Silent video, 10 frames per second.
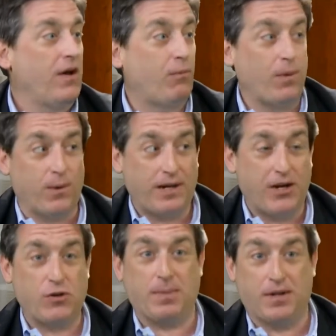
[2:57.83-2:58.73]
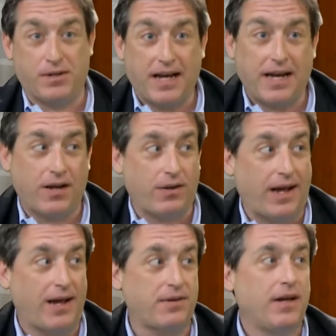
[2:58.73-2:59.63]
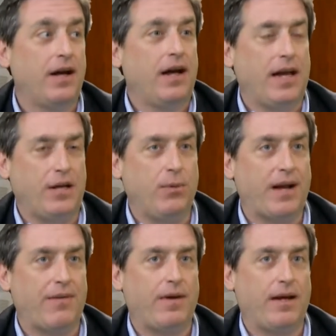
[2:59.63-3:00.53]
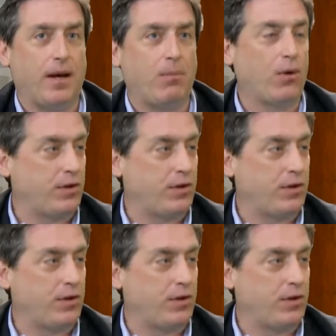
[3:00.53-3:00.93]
If we were a township of the second class, you would have a board of